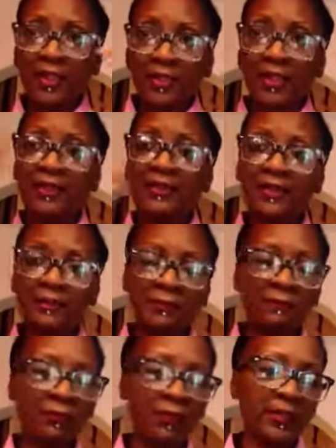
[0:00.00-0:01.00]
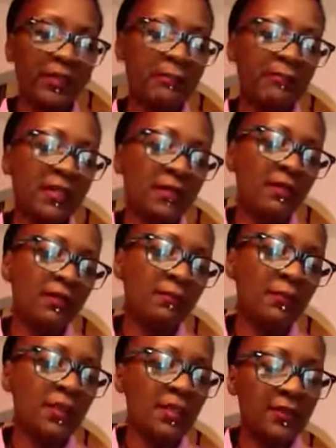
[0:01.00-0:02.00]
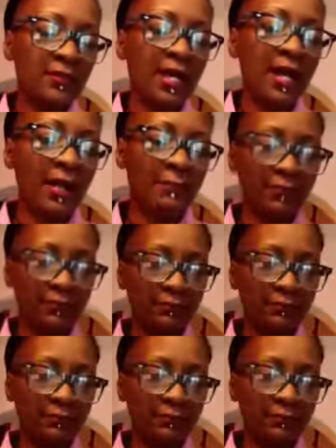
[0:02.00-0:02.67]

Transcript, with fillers: like I said before, keep the um, top